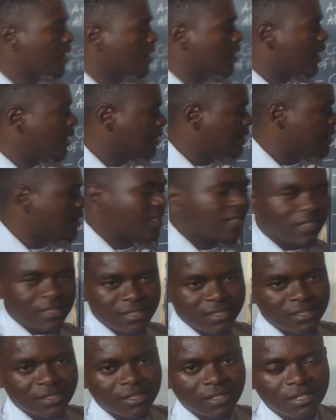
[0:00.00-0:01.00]

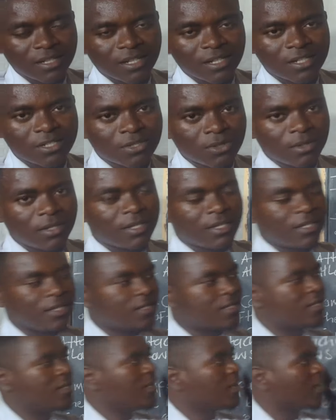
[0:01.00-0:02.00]
cartilage. So there
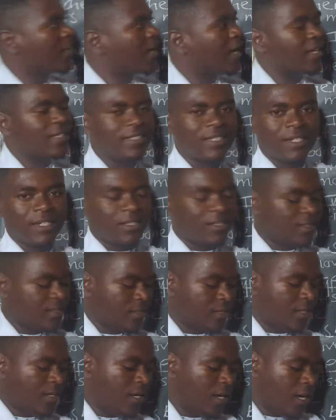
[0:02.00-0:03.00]
is a cartilage
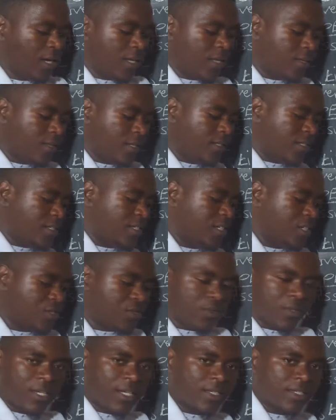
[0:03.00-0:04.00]
there, the
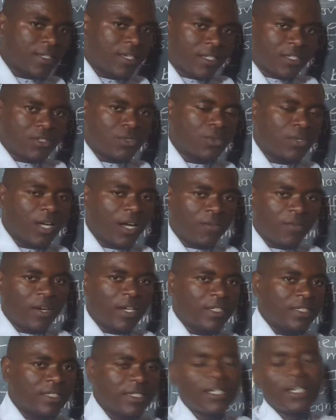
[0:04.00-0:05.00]
tissue that gets to cover
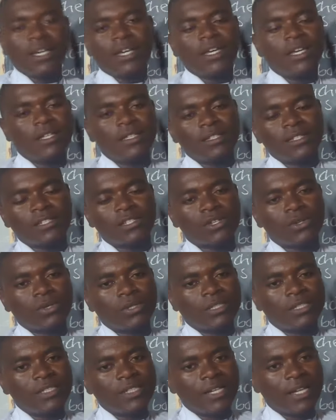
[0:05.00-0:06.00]
it, it is
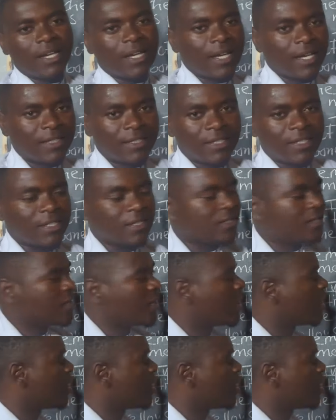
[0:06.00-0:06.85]
called a cartilage.